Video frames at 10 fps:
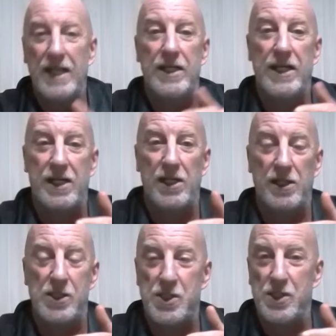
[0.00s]

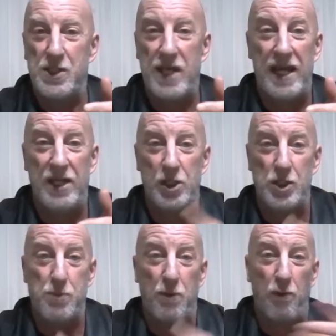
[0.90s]
Nicolas
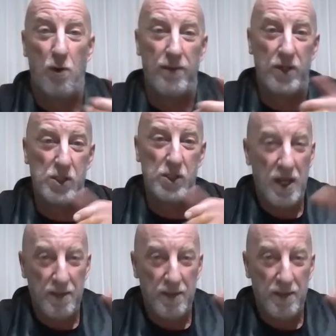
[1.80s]
Cage's performance,